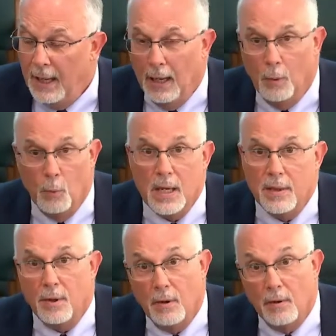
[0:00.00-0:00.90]
We
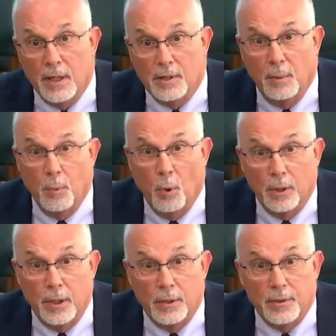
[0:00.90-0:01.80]
thoroughly support
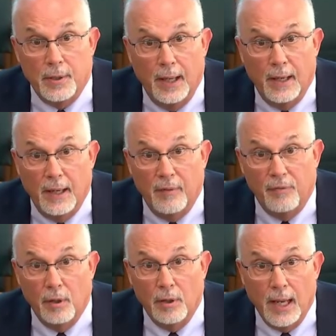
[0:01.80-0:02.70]
this
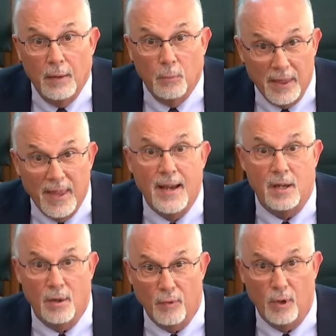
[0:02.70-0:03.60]
effort, and we thank
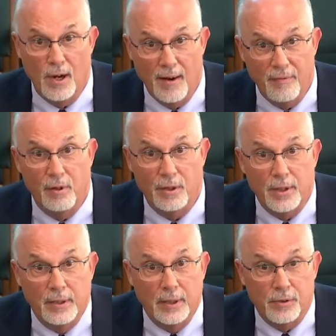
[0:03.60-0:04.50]
you for your efforts
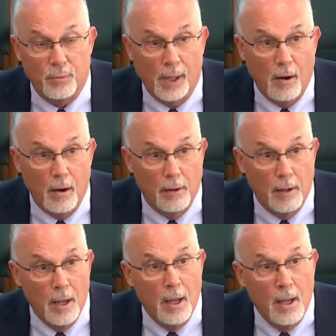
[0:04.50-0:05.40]
in this regard.
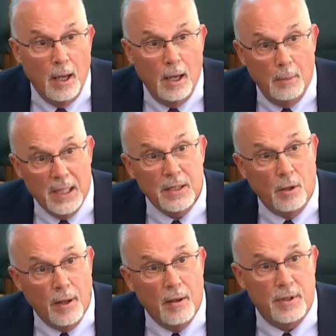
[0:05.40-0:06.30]
Mental
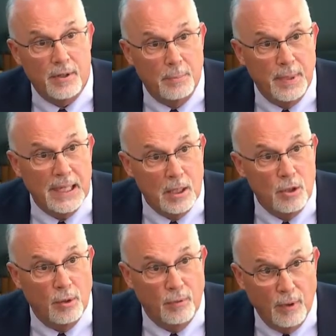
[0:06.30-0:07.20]
health is a big
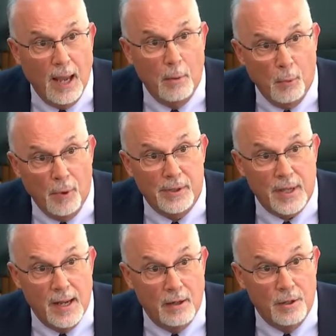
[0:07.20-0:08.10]
issue for 911
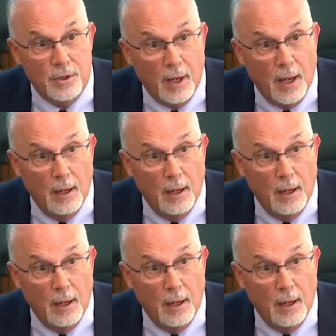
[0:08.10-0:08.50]
centers.